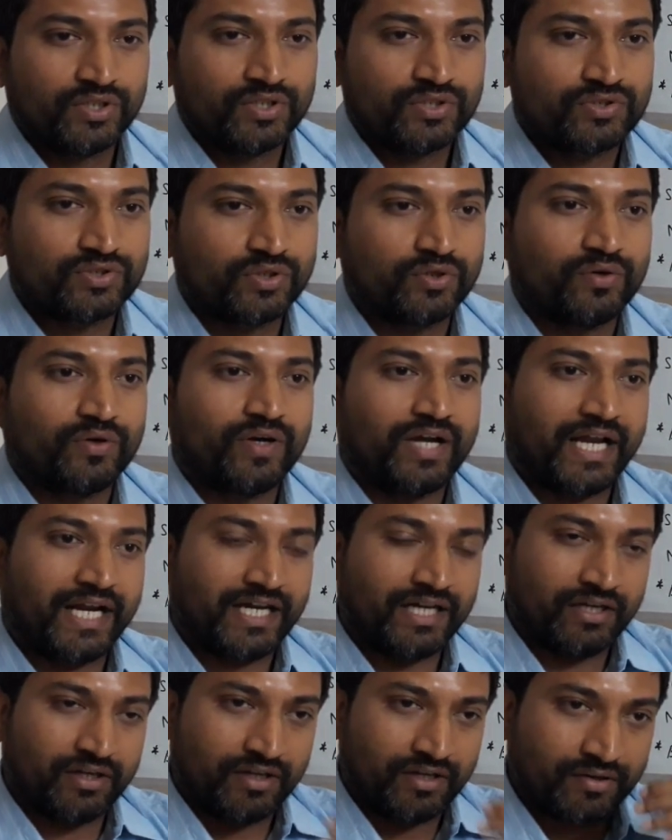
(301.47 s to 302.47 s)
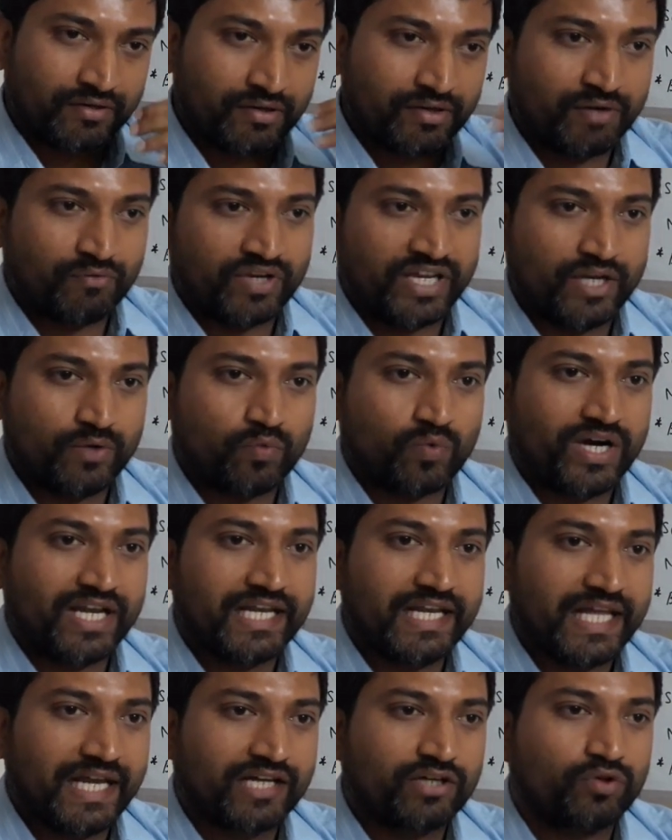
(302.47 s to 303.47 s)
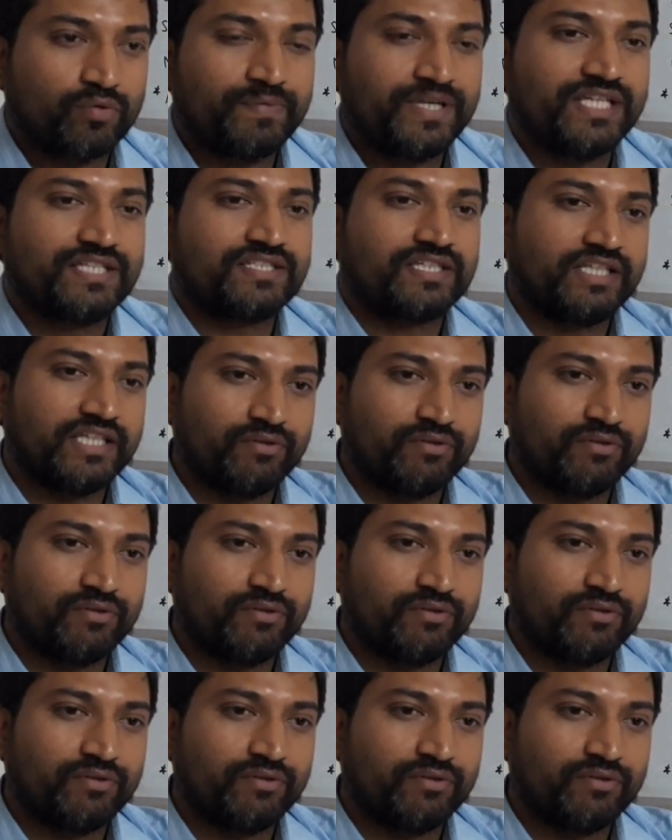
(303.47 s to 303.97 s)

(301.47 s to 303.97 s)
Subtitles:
So in 1 lakh rupees